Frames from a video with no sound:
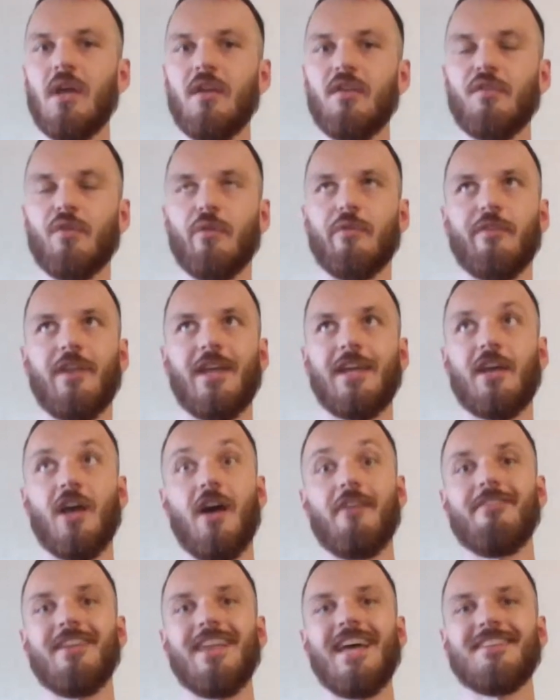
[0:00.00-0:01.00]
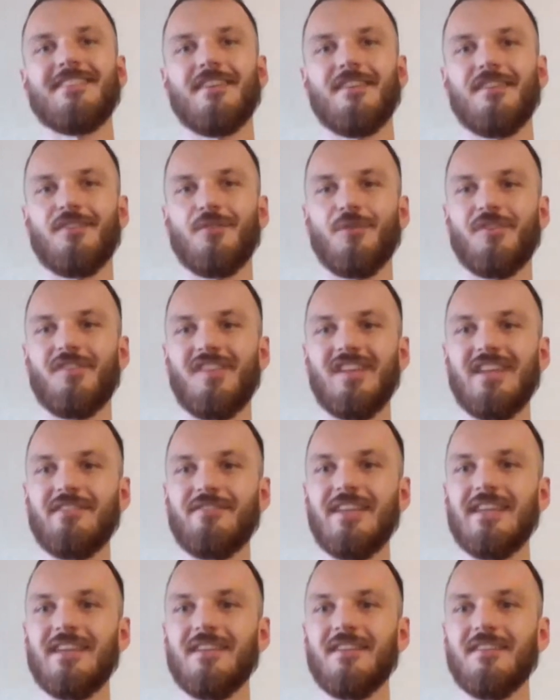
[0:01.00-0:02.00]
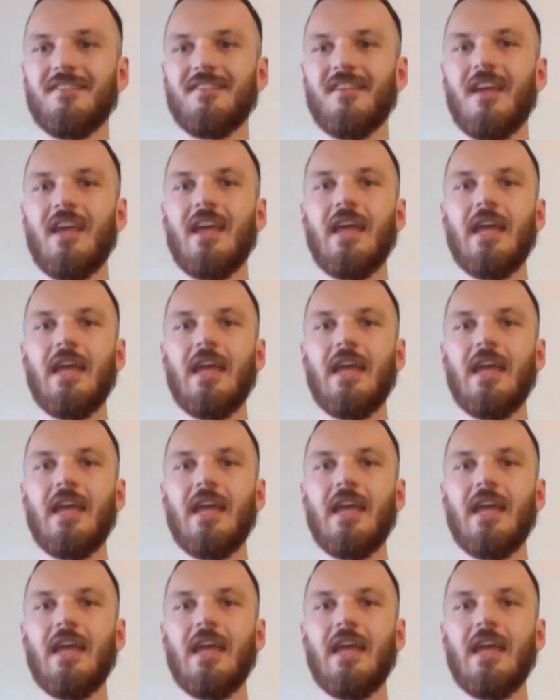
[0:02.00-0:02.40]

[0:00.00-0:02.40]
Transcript: sort of like cover letters or cvs